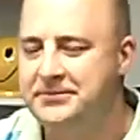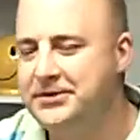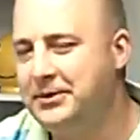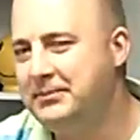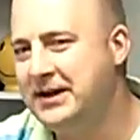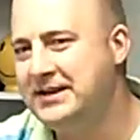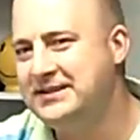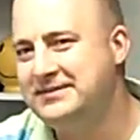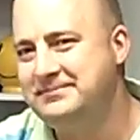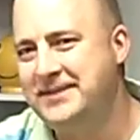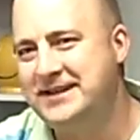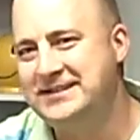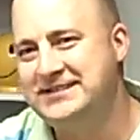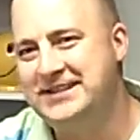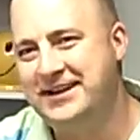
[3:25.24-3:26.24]
So
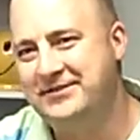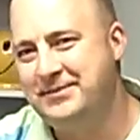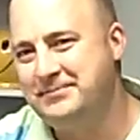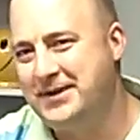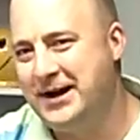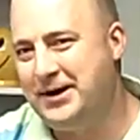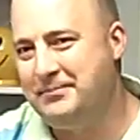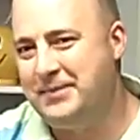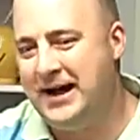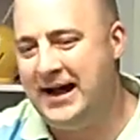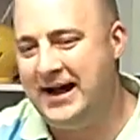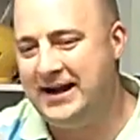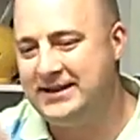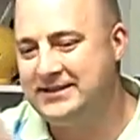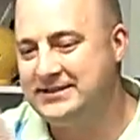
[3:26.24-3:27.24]
my 7-pound
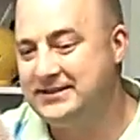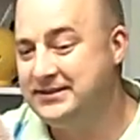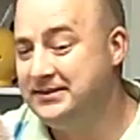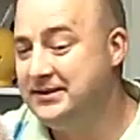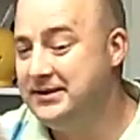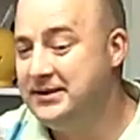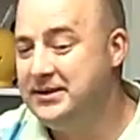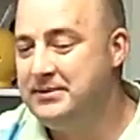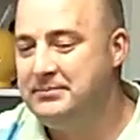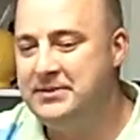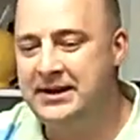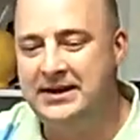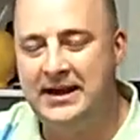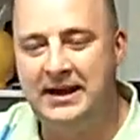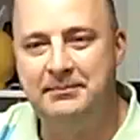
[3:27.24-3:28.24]
box
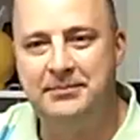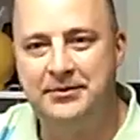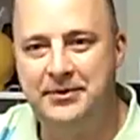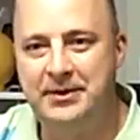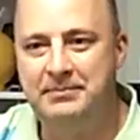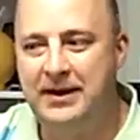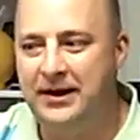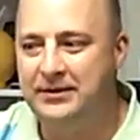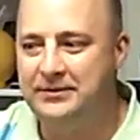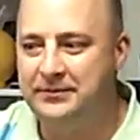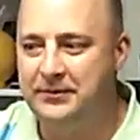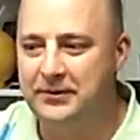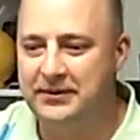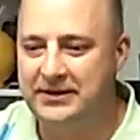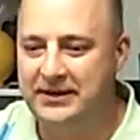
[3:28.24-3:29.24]
became 3 pounds
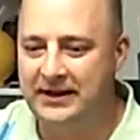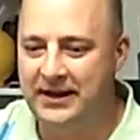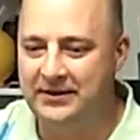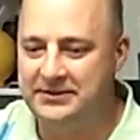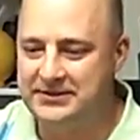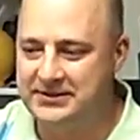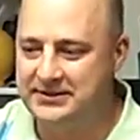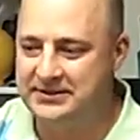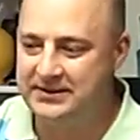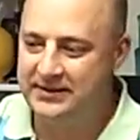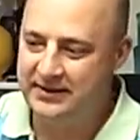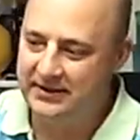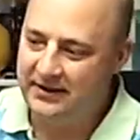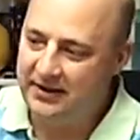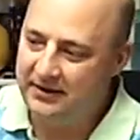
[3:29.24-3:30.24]
14 ounces.
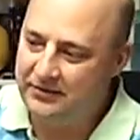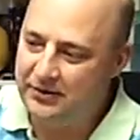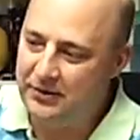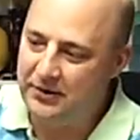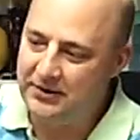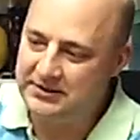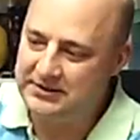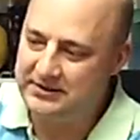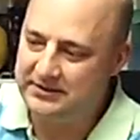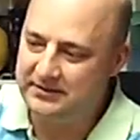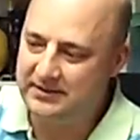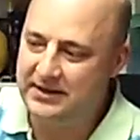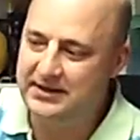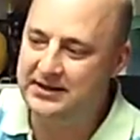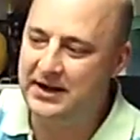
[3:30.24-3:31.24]
Of course,
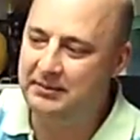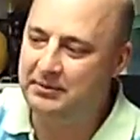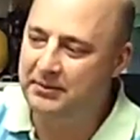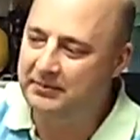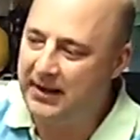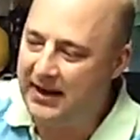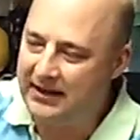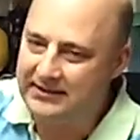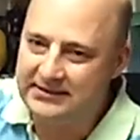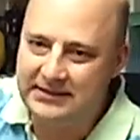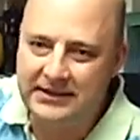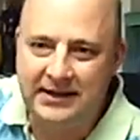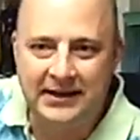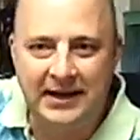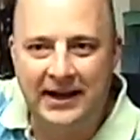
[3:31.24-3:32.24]
he double
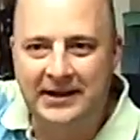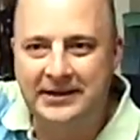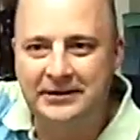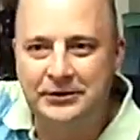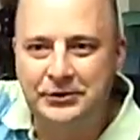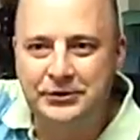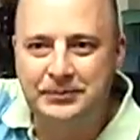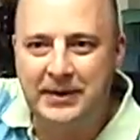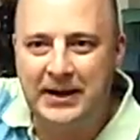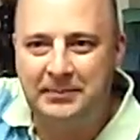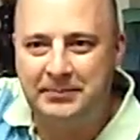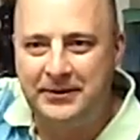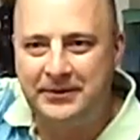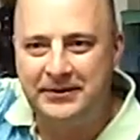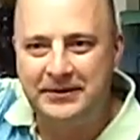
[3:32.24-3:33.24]
boxed it and added
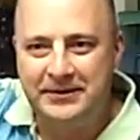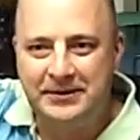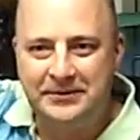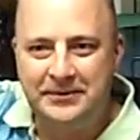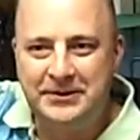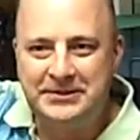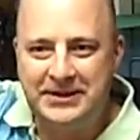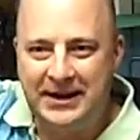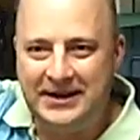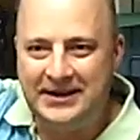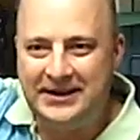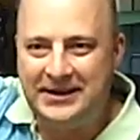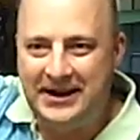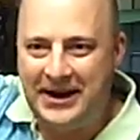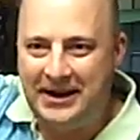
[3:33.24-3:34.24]
newspaper, which I
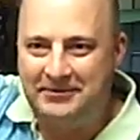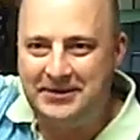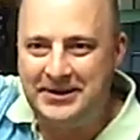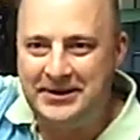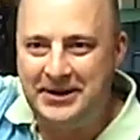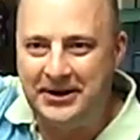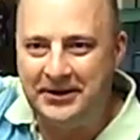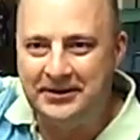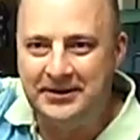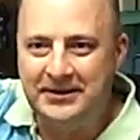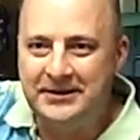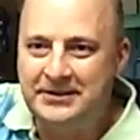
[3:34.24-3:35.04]
didn't have in there.